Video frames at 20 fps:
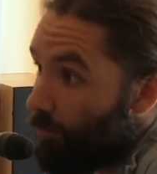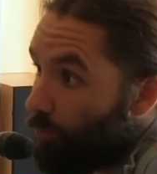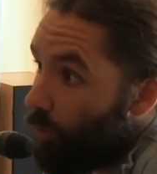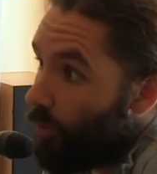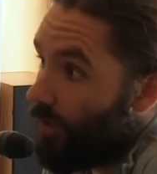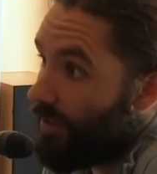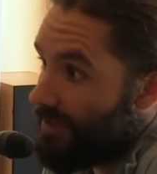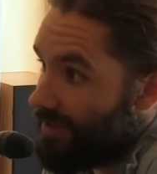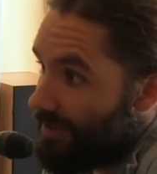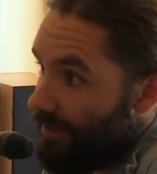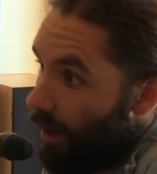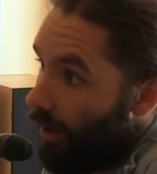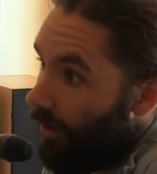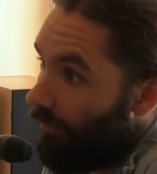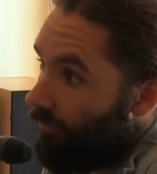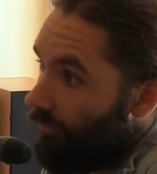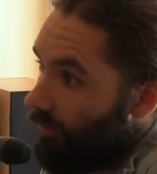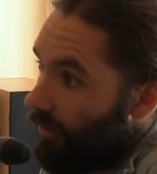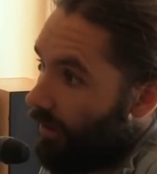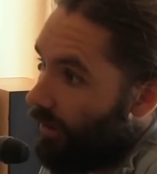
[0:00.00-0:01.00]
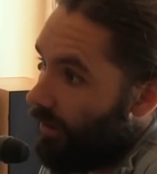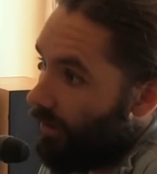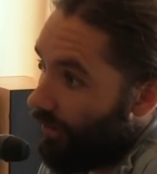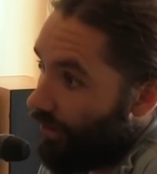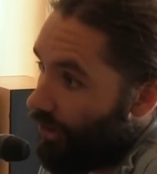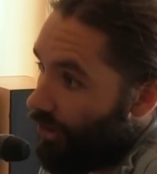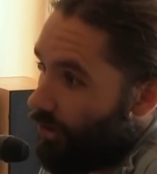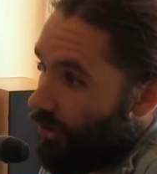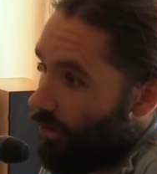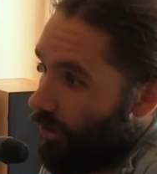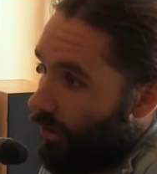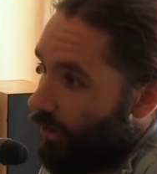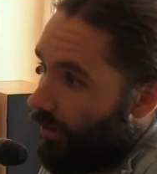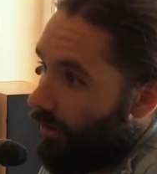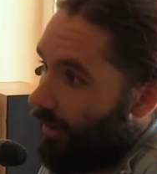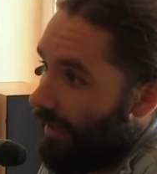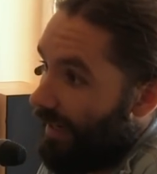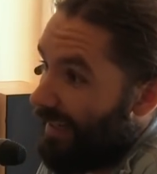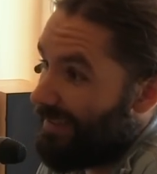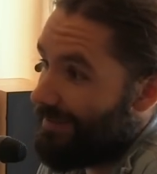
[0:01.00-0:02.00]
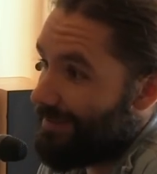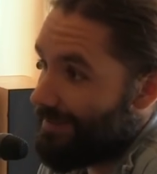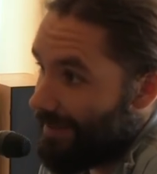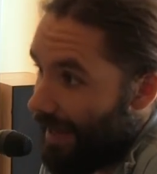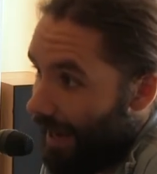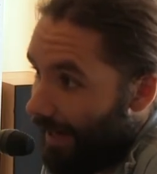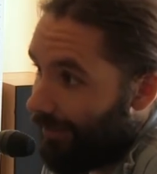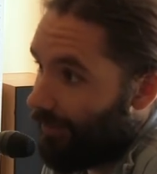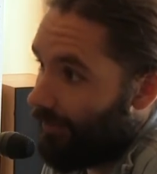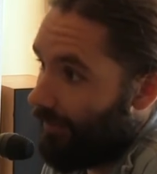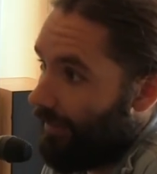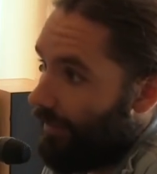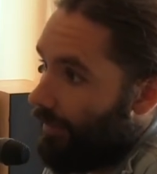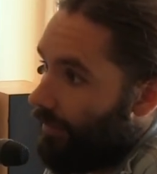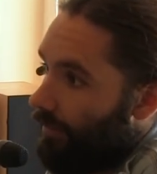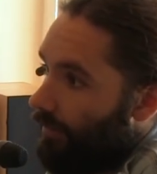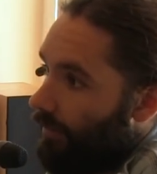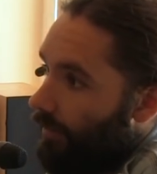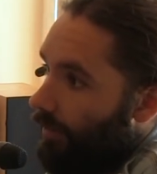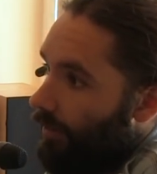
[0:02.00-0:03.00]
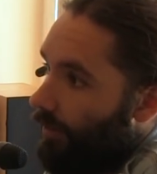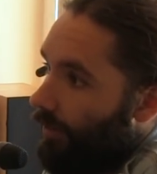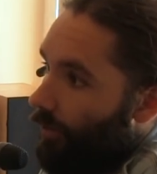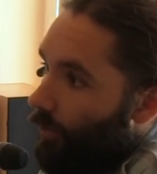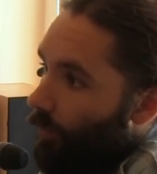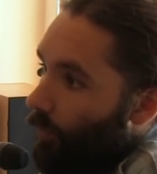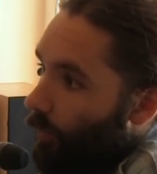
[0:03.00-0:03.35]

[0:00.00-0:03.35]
pinpoint stuff. Like you know exactly yeah.